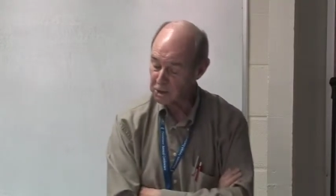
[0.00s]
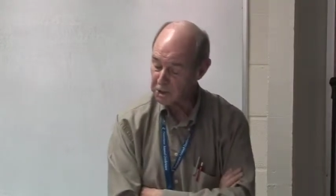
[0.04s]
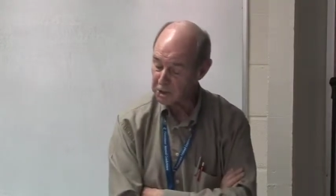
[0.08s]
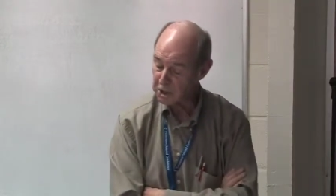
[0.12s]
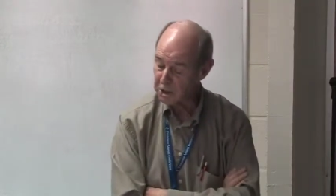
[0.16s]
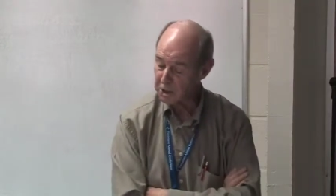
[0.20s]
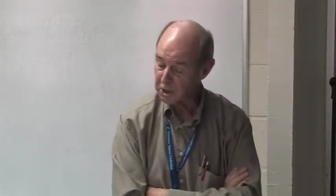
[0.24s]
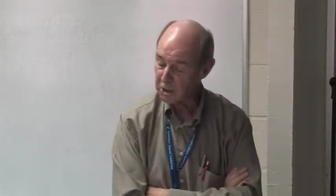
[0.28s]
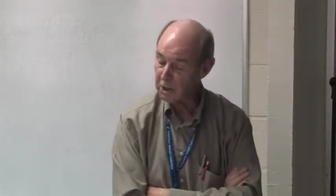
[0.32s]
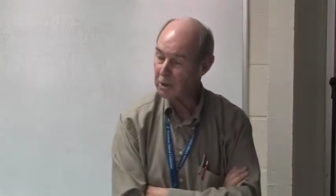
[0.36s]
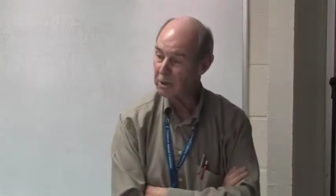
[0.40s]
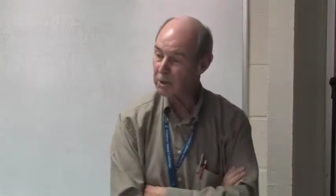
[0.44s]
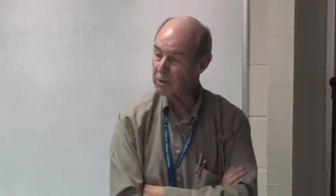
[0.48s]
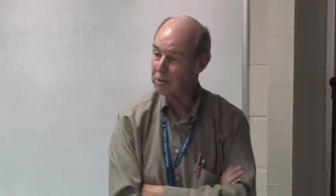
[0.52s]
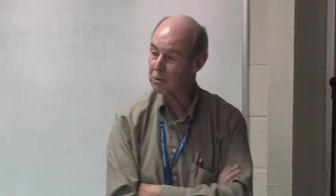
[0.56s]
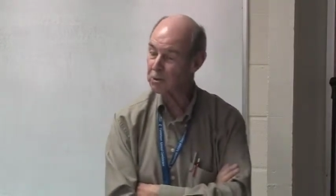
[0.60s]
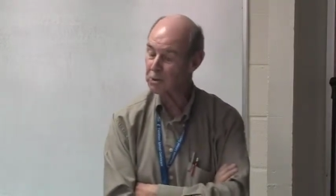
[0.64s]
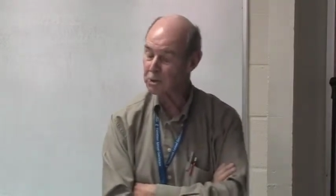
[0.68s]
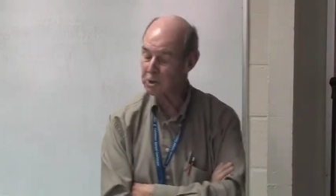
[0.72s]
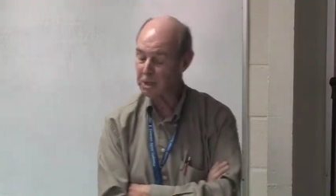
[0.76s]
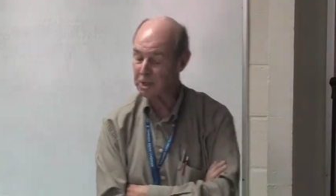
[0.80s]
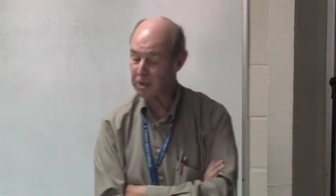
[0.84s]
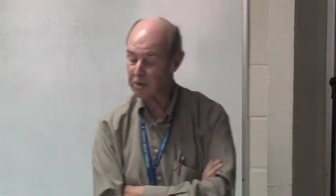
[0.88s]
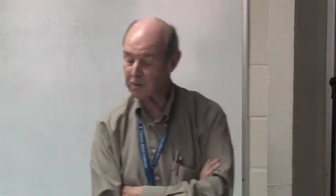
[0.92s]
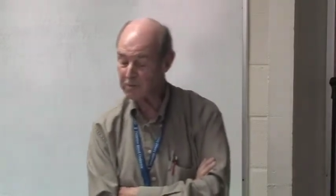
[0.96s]

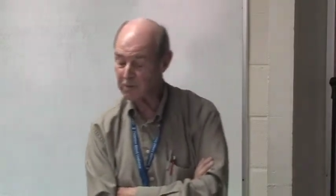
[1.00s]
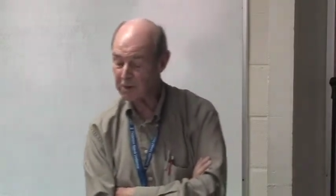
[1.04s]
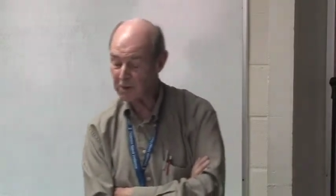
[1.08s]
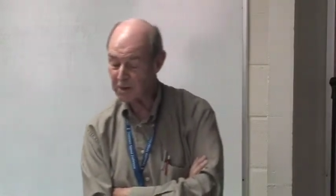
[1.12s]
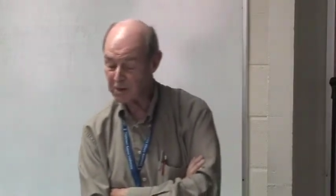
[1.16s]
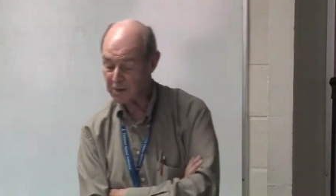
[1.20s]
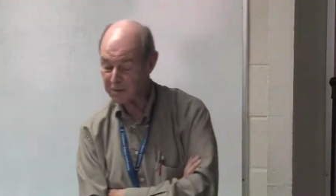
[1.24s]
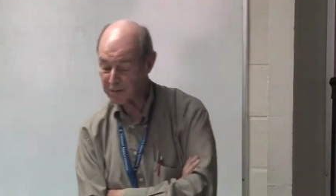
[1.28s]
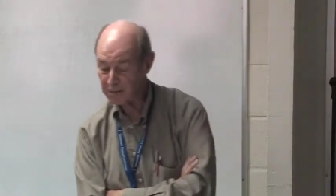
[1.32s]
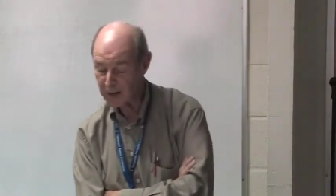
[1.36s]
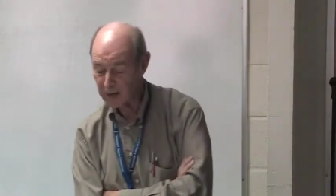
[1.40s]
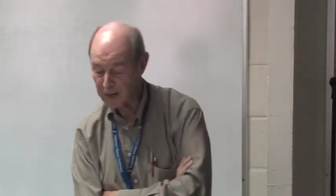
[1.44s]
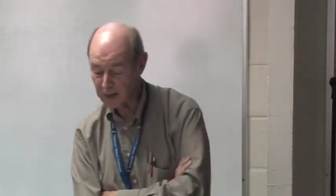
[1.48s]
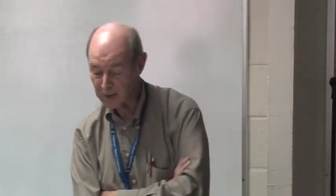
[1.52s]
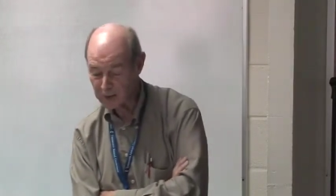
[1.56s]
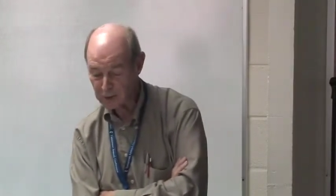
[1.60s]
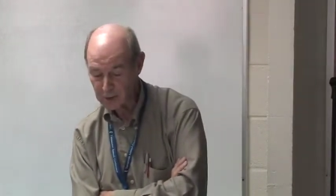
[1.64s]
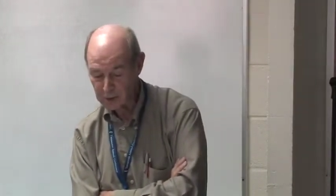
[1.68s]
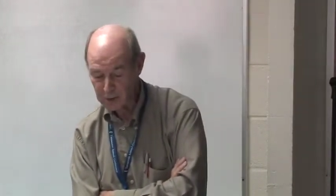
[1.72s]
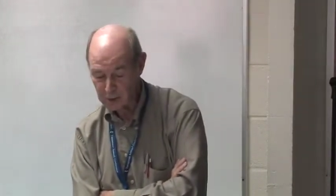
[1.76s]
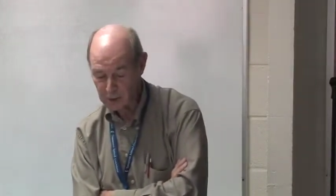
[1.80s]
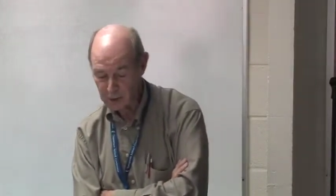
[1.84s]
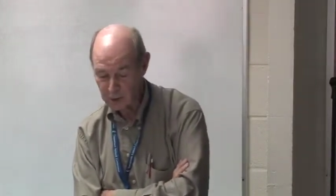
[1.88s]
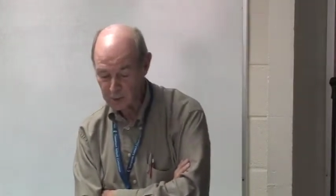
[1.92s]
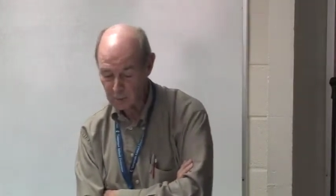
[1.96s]
CEOs, TV
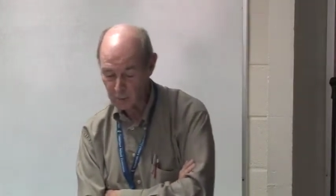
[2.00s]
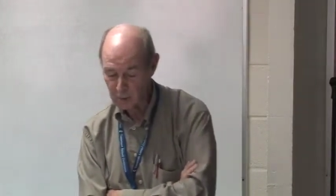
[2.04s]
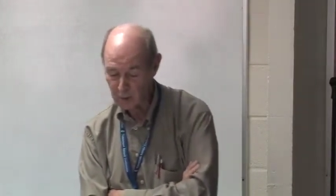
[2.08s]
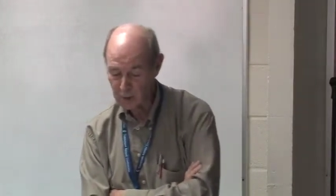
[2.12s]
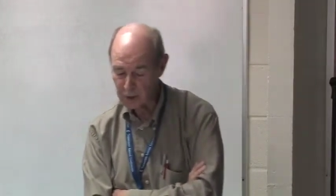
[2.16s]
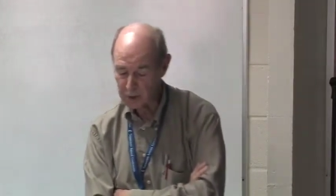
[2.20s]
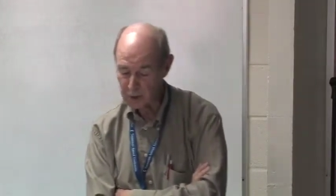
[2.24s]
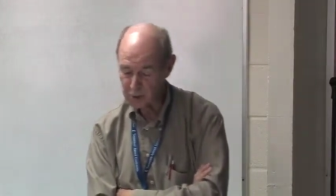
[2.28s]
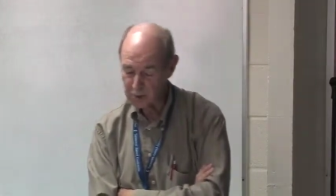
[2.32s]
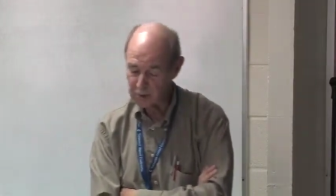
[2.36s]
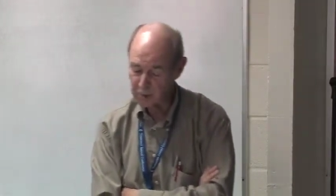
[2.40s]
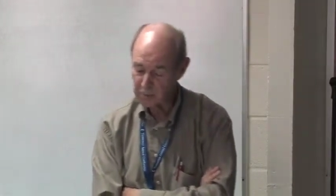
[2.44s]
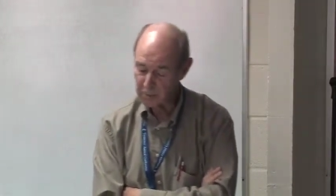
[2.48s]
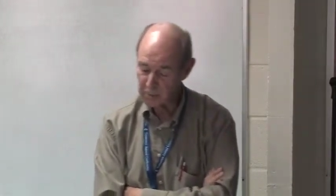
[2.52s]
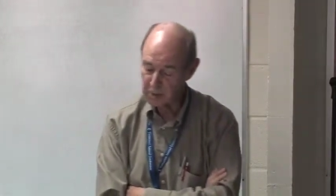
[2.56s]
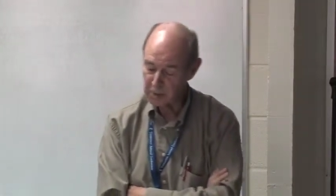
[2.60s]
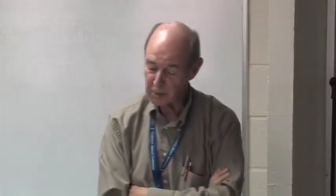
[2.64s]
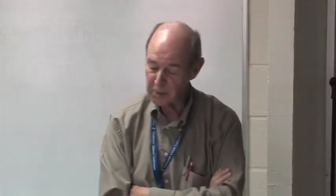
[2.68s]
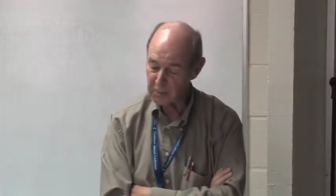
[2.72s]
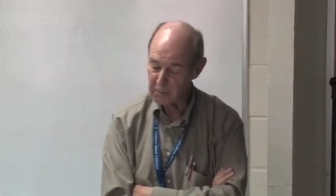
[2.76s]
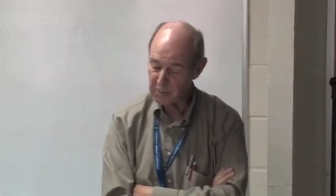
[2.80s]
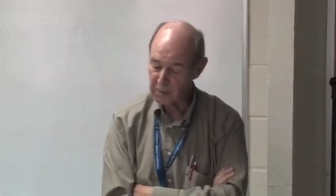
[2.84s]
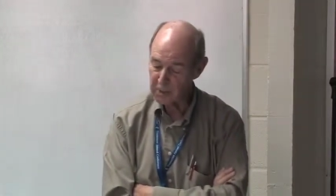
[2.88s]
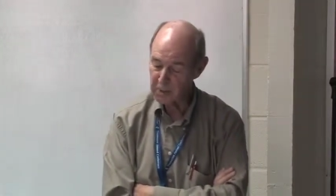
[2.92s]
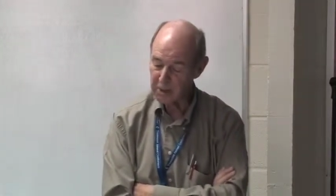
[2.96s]
evangelists, Wall Street
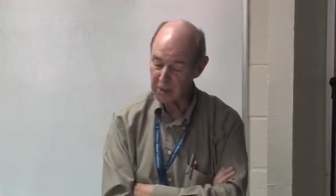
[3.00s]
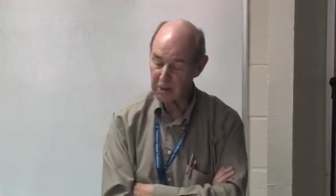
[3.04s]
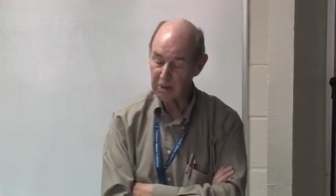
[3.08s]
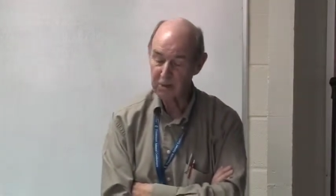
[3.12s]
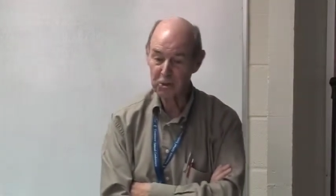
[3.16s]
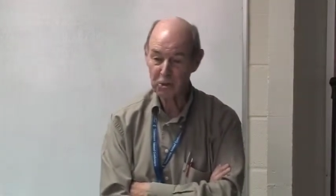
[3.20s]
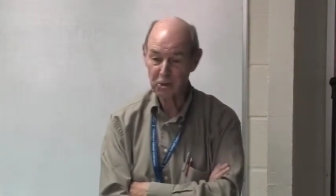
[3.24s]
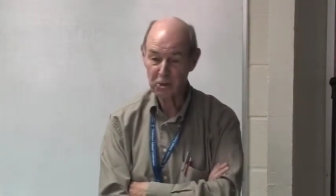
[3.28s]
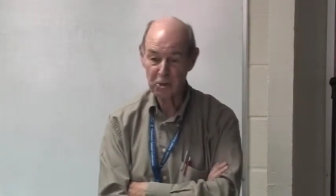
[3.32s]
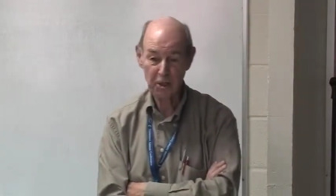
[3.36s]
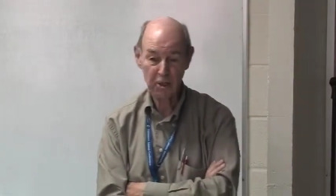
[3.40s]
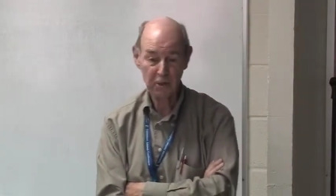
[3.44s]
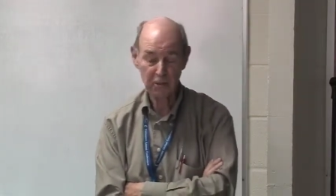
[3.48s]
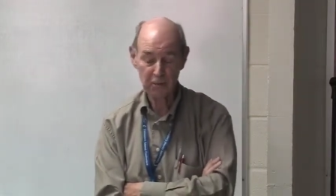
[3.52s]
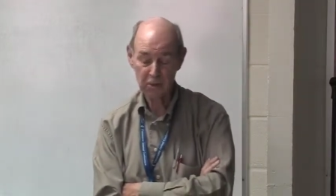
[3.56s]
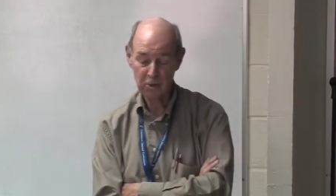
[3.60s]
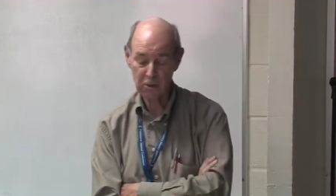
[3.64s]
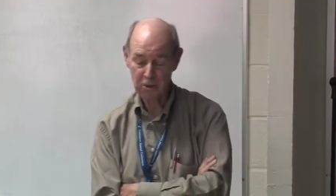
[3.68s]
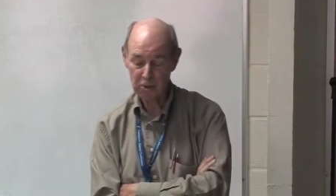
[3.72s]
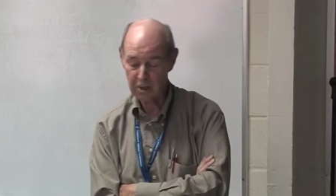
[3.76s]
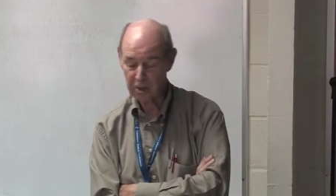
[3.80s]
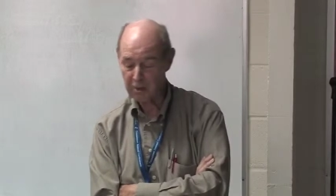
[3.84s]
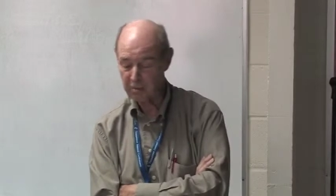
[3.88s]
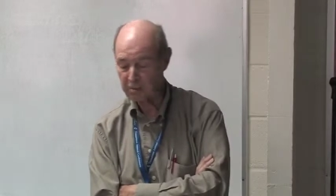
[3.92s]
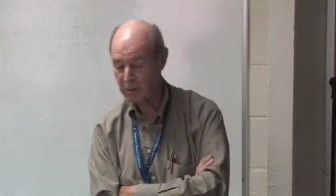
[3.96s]
manipulators, and even
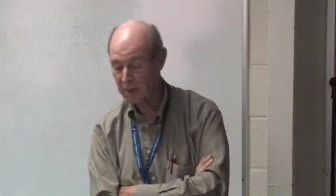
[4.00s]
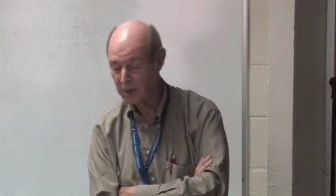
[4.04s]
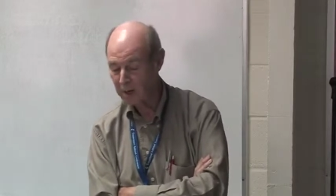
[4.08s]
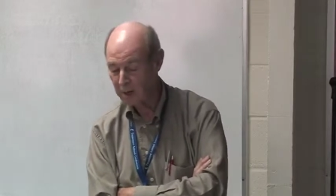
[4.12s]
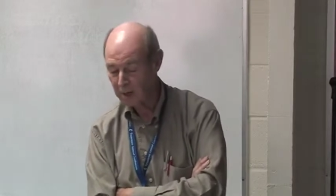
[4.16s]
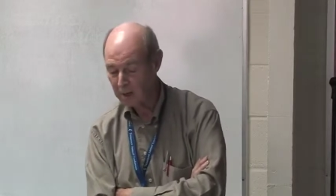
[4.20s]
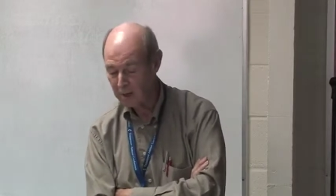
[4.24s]
some